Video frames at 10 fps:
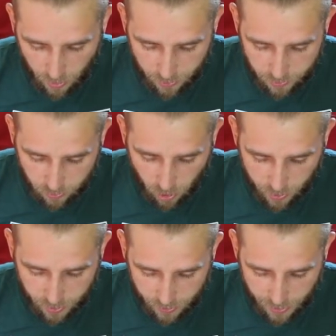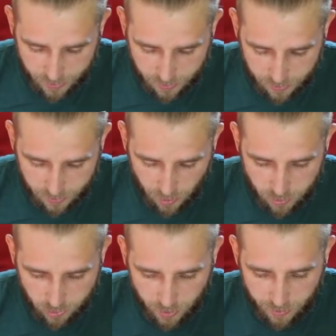and you're going against the stone,
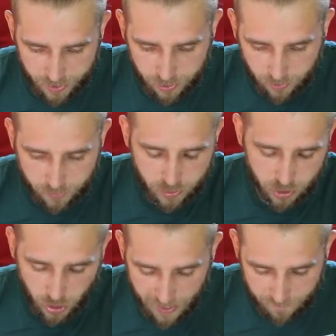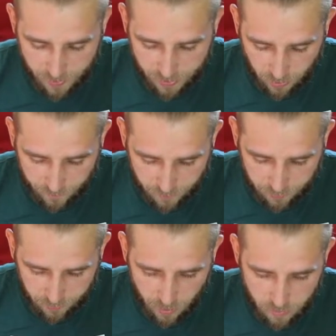you're trying to actually sort of shave bits off the
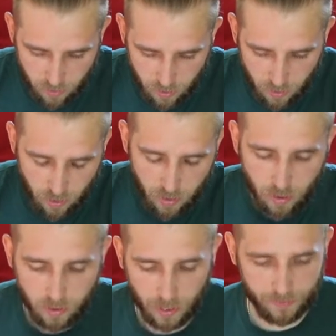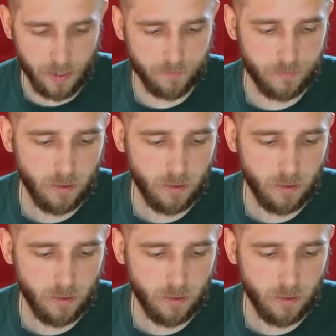stone like that.